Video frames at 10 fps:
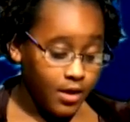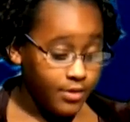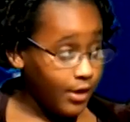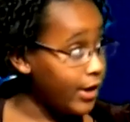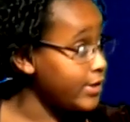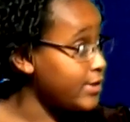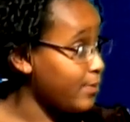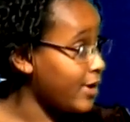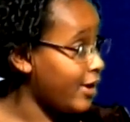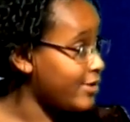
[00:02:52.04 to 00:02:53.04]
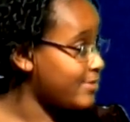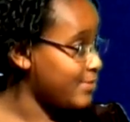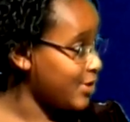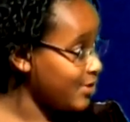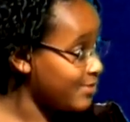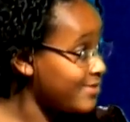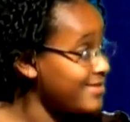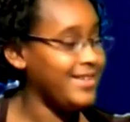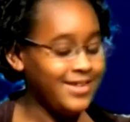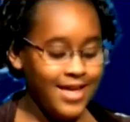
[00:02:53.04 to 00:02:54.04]
That is pretty awesome too.
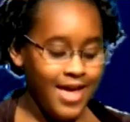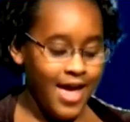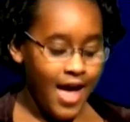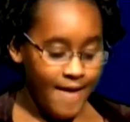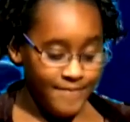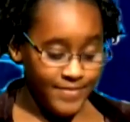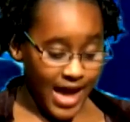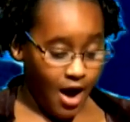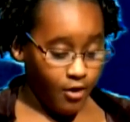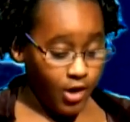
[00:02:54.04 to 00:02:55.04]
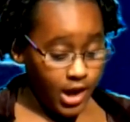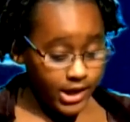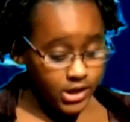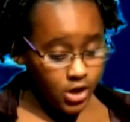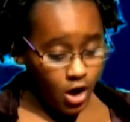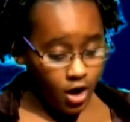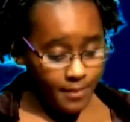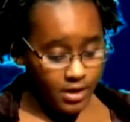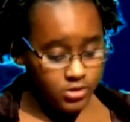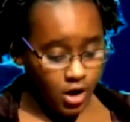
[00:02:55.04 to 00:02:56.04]
Now, let's talk
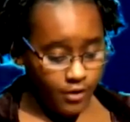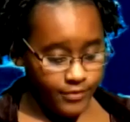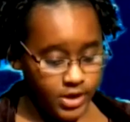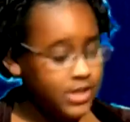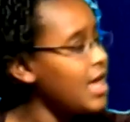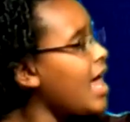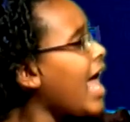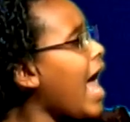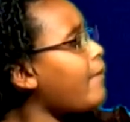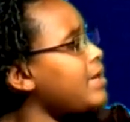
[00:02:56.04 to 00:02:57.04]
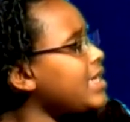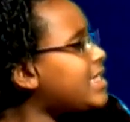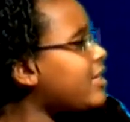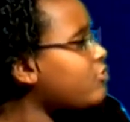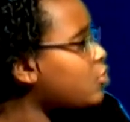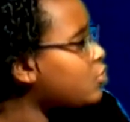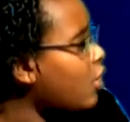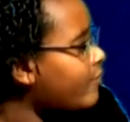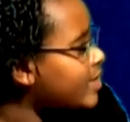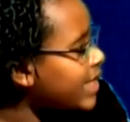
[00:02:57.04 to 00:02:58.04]
about dolphins. How many teeth do
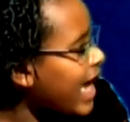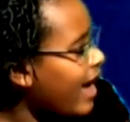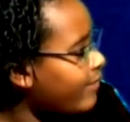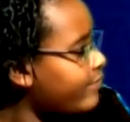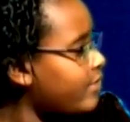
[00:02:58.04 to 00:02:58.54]
dolphins have?